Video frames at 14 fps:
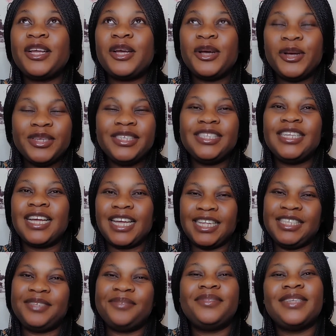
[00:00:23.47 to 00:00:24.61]

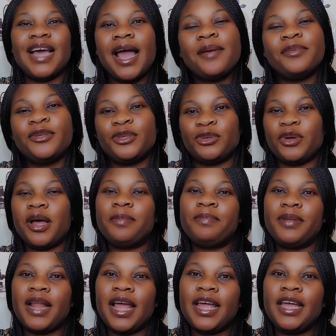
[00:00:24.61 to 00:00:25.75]
consecutive times to
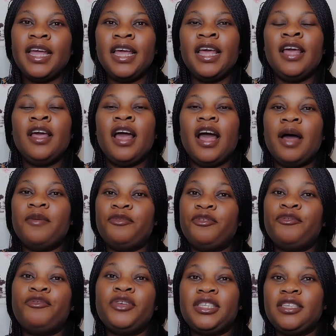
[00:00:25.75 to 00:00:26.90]
apply for
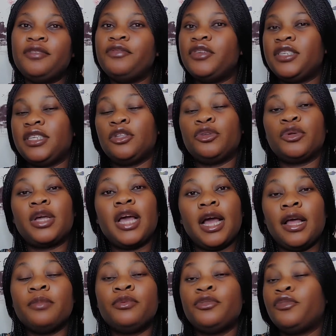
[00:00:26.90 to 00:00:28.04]
visiting visa to
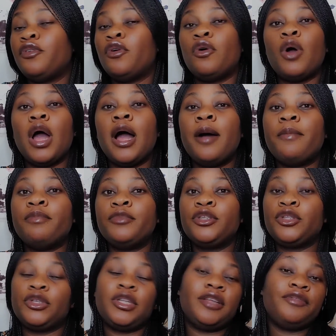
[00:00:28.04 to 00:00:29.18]
for
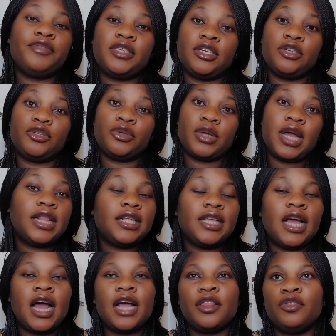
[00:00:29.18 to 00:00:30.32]
student visa to
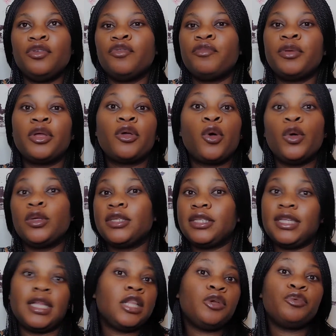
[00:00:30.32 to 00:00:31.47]
Canada, and you've been
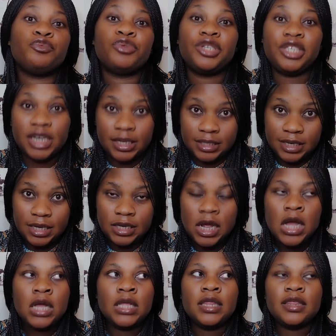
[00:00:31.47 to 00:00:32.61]
constantly rejected?
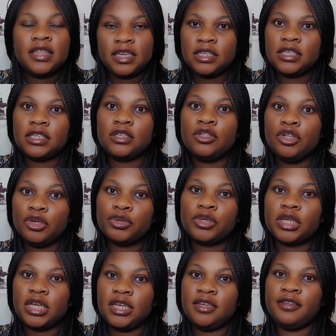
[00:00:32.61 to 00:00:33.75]
This news
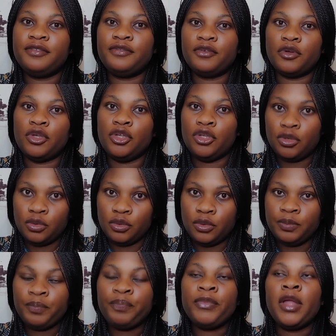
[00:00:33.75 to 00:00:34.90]
is for you.
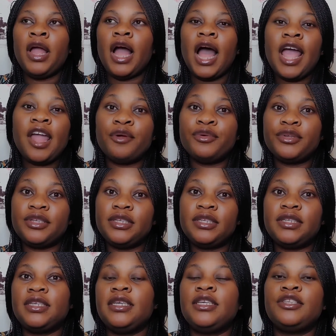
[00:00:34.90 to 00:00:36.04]

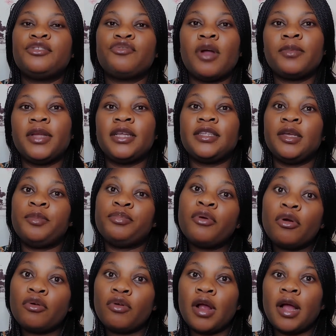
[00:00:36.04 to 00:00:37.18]
IRCC scrapped out a
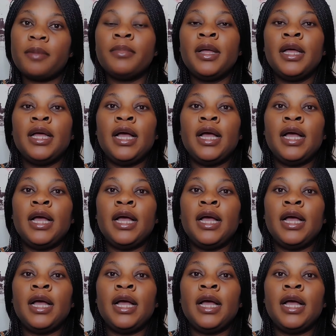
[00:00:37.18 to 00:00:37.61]
program